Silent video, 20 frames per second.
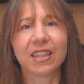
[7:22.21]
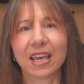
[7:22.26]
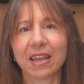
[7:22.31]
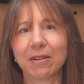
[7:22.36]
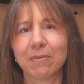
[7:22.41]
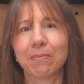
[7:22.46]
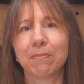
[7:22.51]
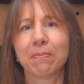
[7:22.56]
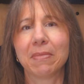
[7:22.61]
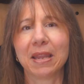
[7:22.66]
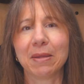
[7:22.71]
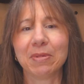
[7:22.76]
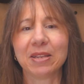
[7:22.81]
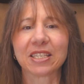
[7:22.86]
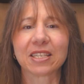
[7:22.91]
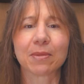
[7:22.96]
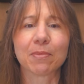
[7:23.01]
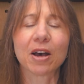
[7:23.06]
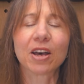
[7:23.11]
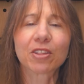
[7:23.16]
than maybe
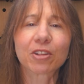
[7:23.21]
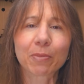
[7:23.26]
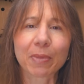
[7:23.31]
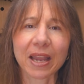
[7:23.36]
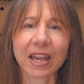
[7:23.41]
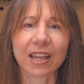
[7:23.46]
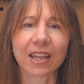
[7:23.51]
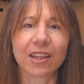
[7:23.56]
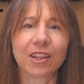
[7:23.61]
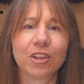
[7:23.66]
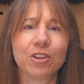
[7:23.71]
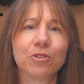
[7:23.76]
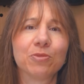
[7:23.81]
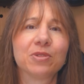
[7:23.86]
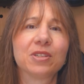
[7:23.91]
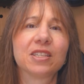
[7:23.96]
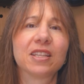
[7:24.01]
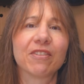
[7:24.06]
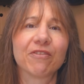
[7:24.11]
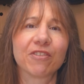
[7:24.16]
some other packing
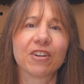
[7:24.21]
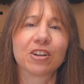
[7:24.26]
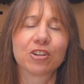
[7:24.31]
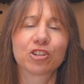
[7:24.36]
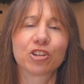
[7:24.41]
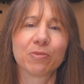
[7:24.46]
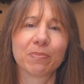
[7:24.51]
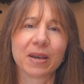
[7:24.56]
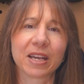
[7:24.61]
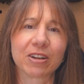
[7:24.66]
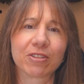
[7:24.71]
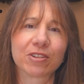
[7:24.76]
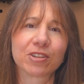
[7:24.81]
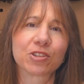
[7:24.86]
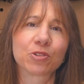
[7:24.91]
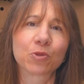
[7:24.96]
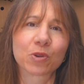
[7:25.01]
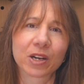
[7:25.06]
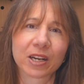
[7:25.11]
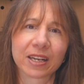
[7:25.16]
cubes that function better
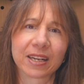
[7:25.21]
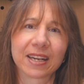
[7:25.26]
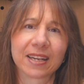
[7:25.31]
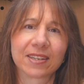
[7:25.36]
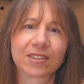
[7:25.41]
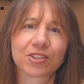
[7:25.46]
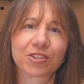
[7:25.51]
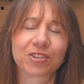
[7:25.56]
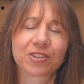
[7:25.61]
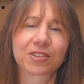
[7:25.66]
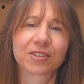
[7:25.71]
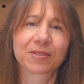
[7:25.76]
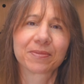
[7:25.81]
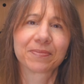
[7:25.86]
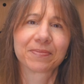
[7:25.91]
as organizers.